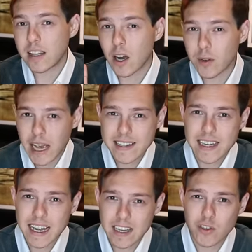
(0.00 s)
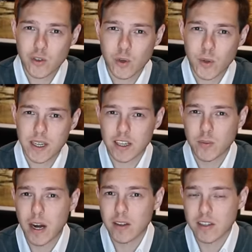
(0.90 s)
Now, yes, it is true that
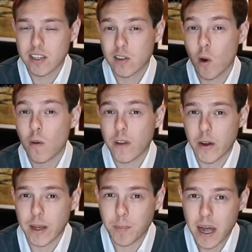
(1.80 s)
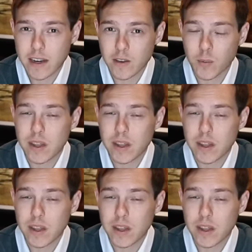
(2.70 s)
expired listings are very competitive,